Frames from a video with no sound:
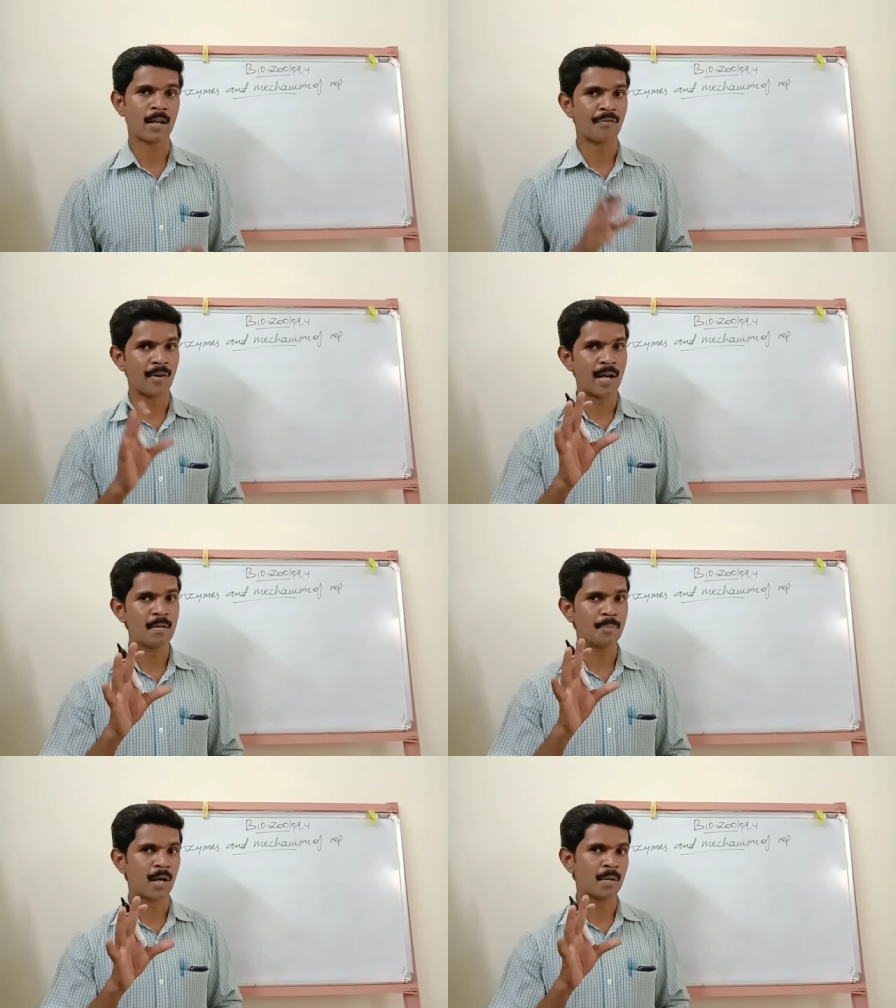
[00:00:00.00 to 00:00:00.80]
are
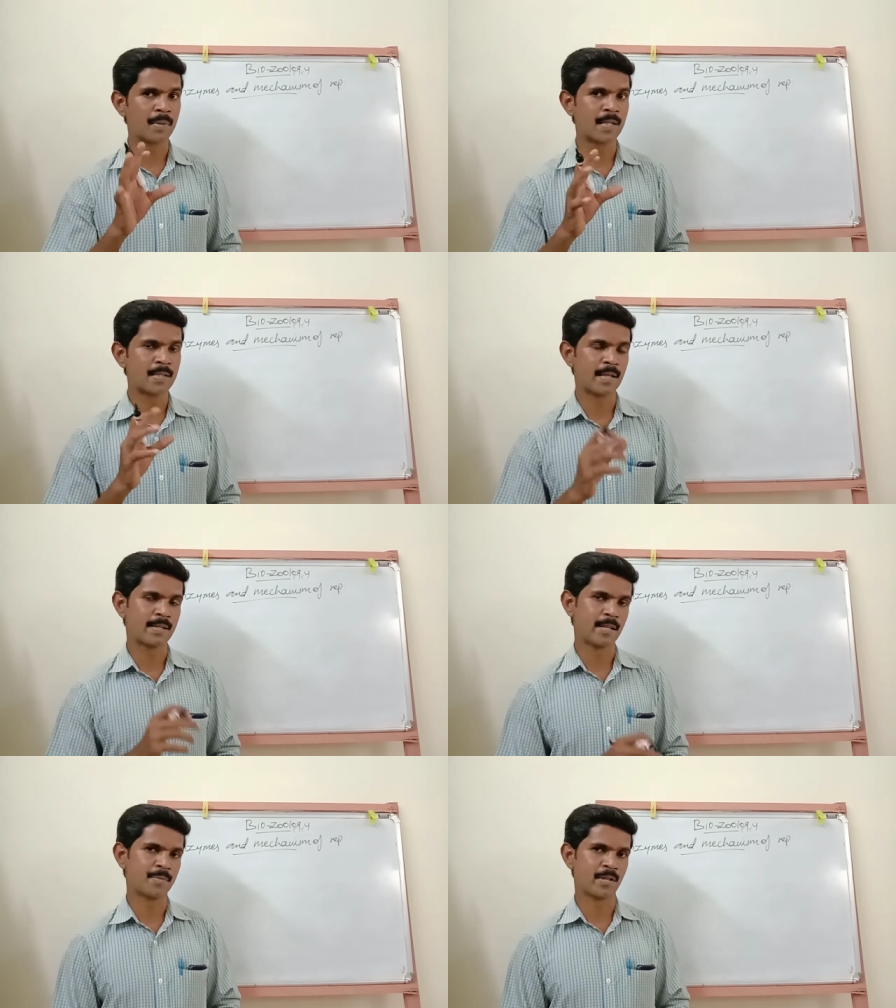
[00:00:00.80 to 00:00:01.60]
5 polymerase
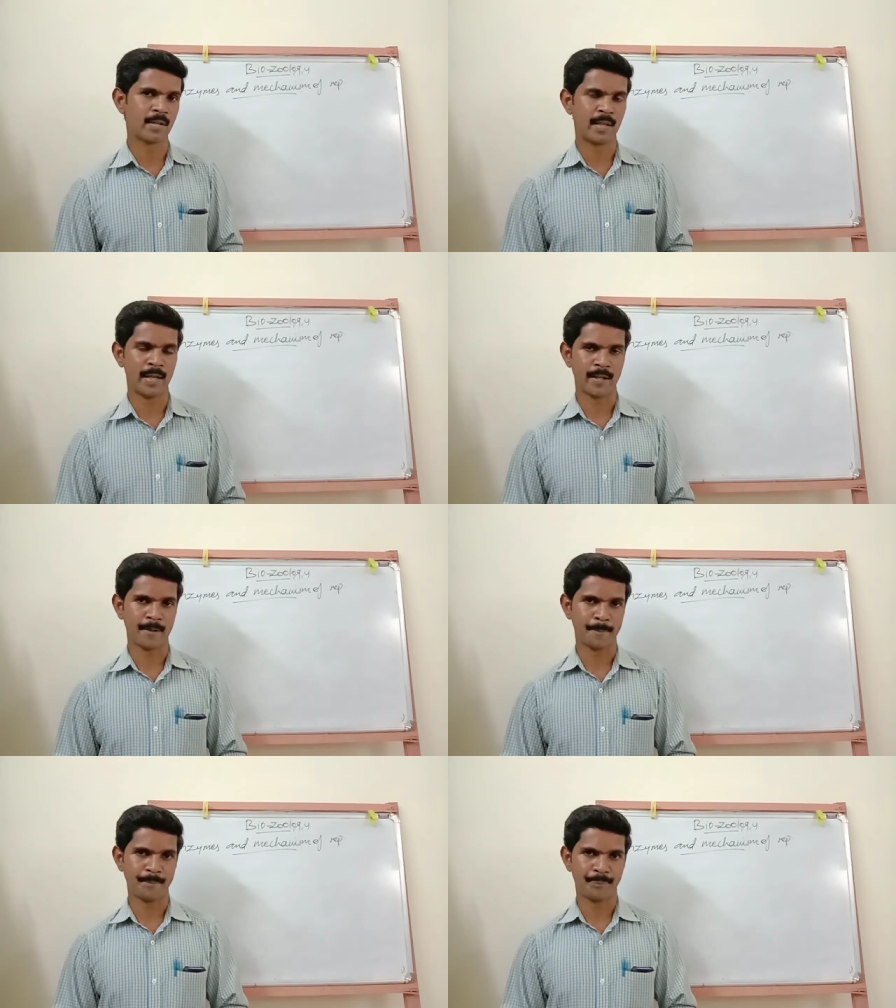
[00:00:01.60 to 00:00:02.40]
enzymes are
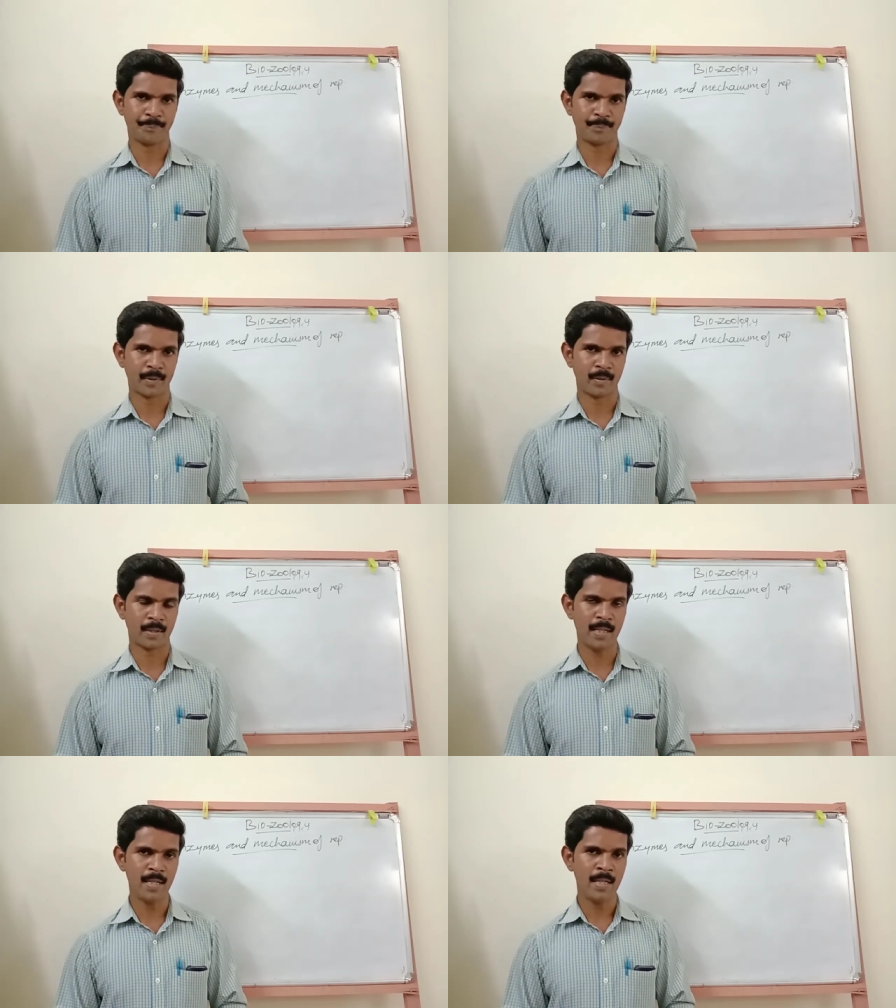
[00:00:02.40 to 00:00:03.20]
there.
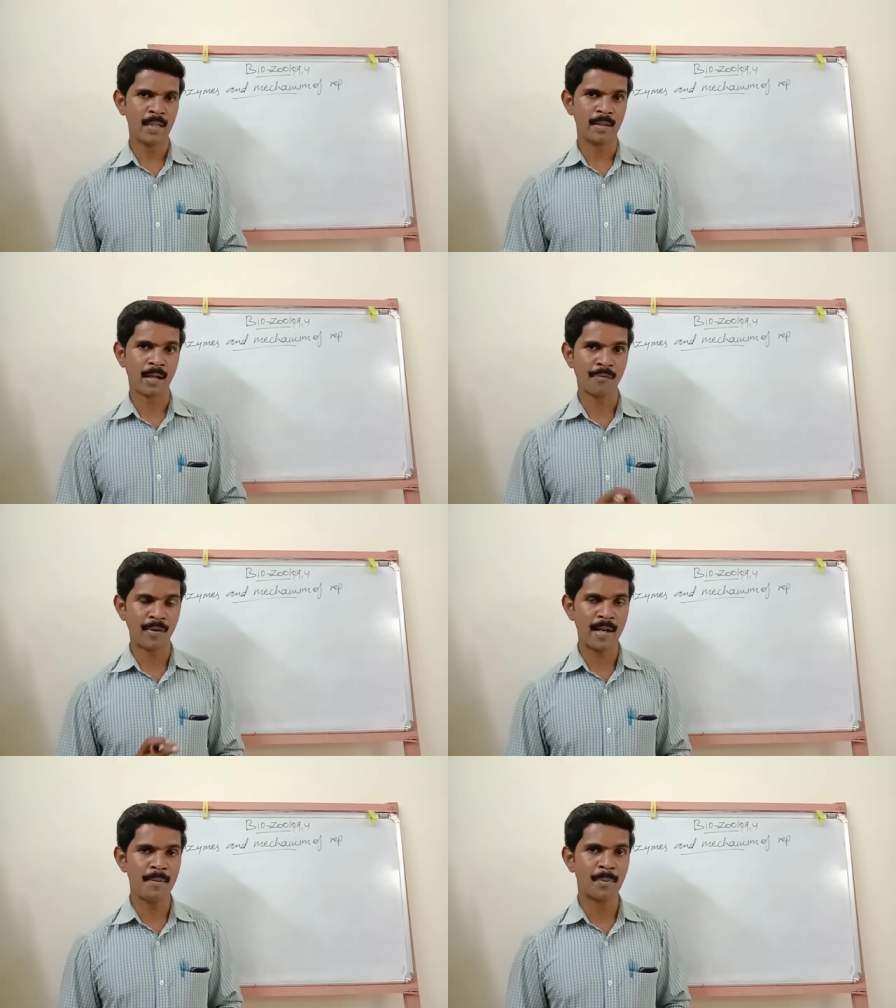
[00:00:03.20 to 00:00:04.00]
Okay, there are
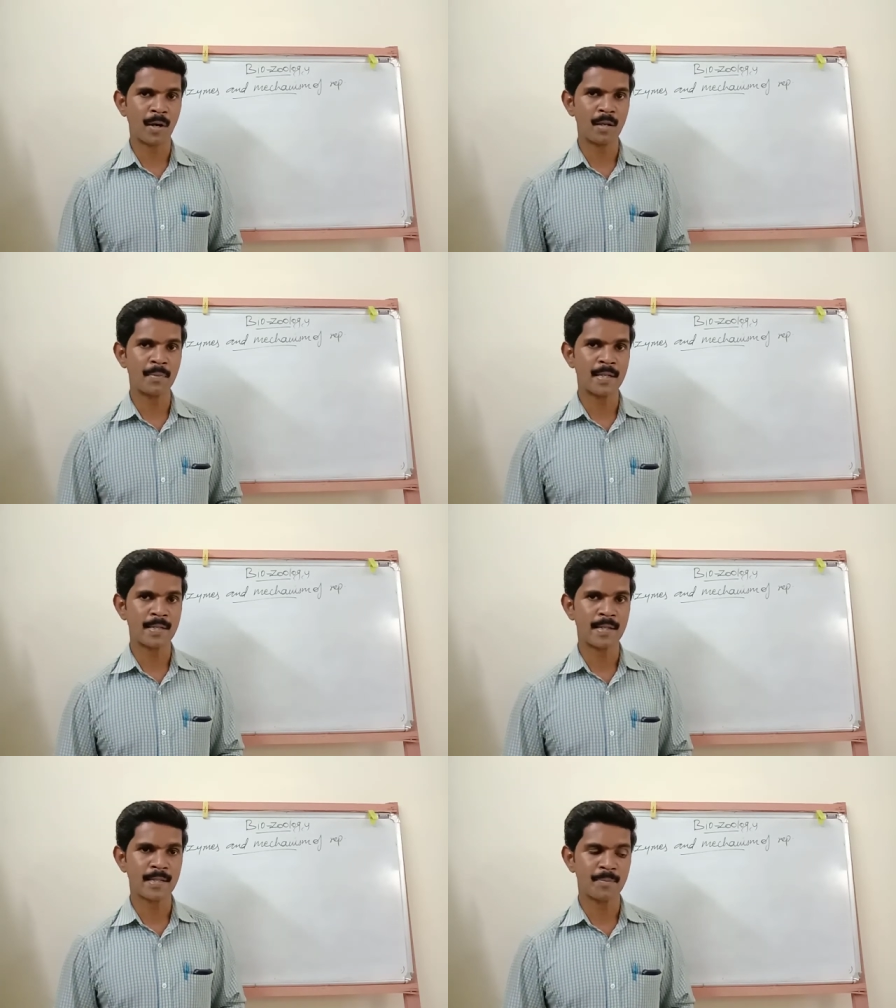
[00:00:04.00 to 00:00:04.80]
5 polymerase
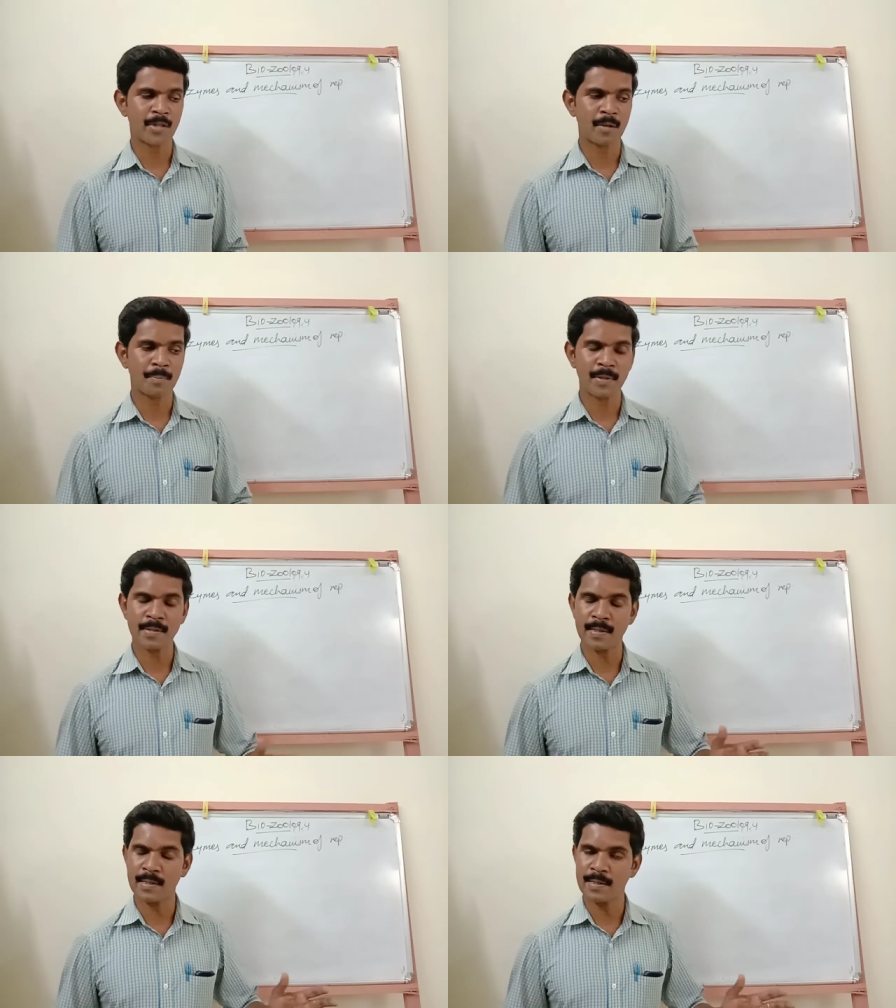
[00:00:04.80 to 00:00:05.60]
enzymes are
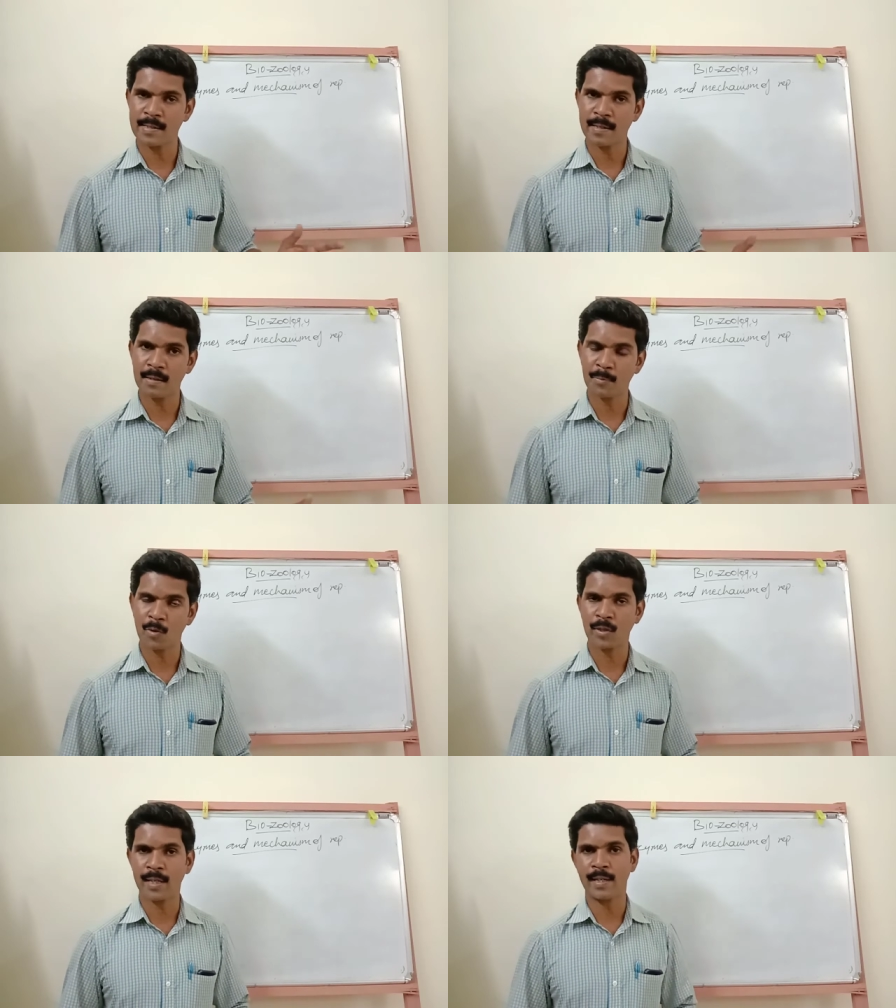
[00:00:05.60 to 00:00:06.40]
present inside the
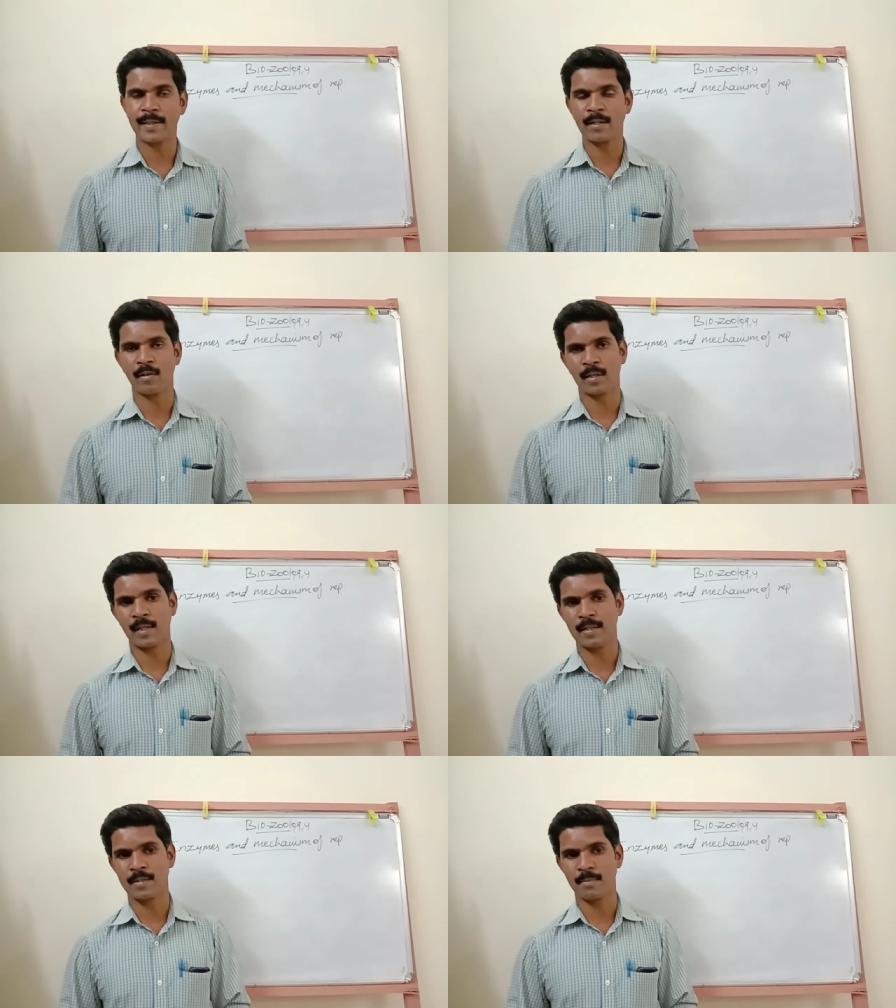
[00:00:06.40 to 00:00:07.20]
prokaryotic
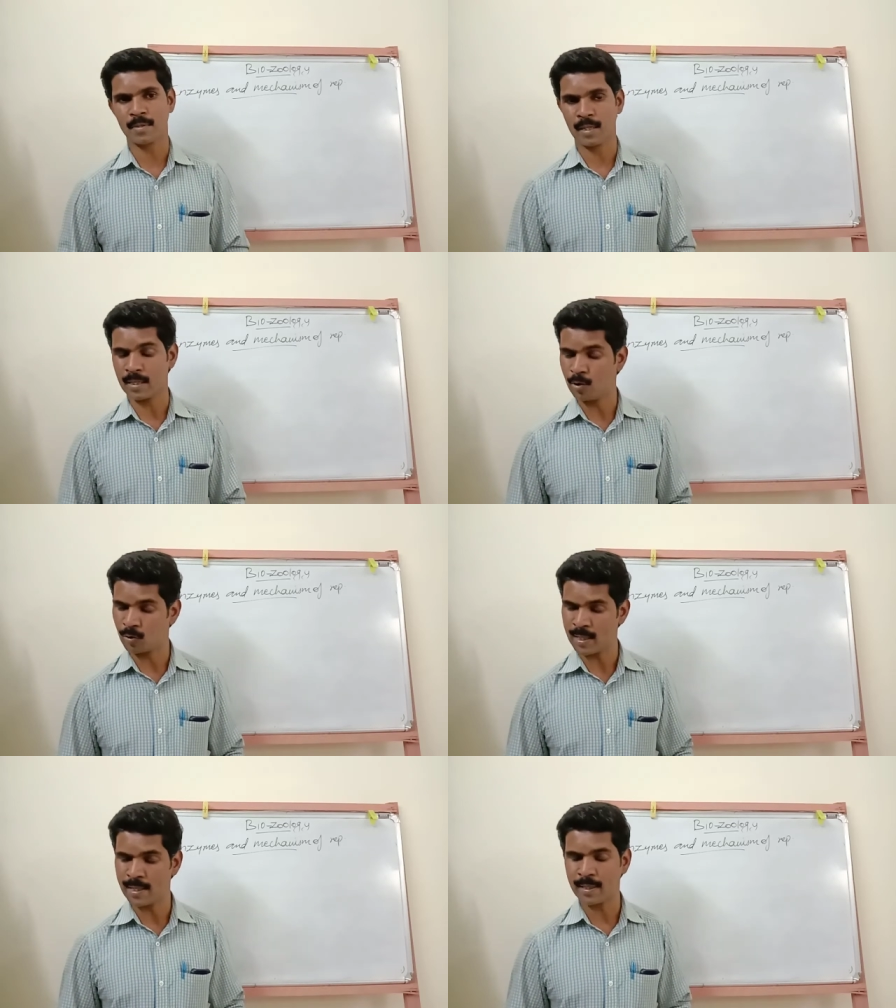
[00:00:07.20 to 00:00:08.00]
organism,
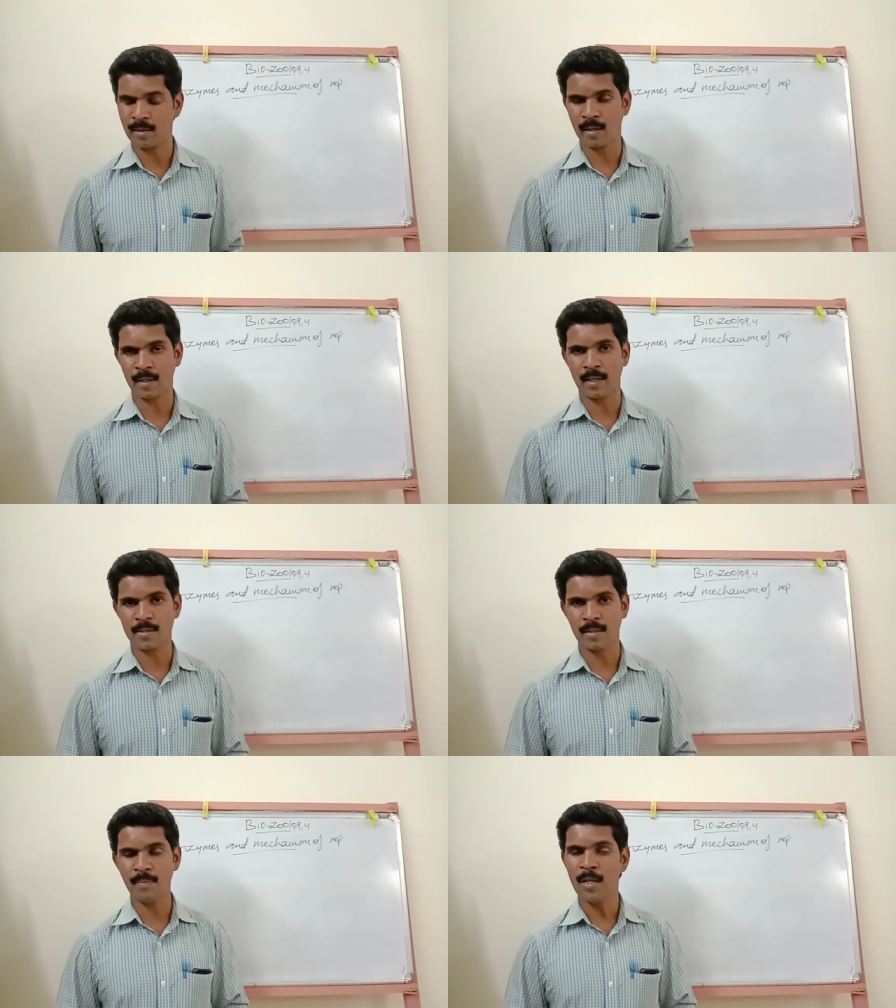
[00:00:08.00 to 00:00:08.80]
eukaryotic
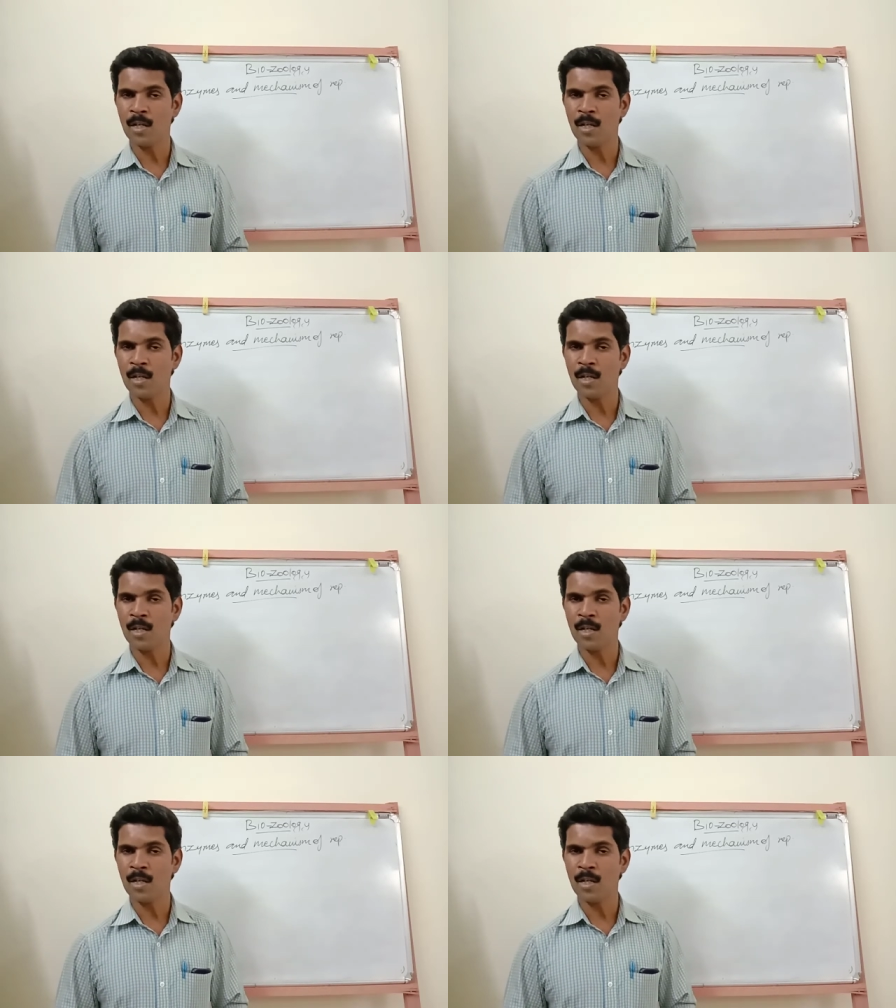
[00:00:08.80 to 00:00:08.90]
organism.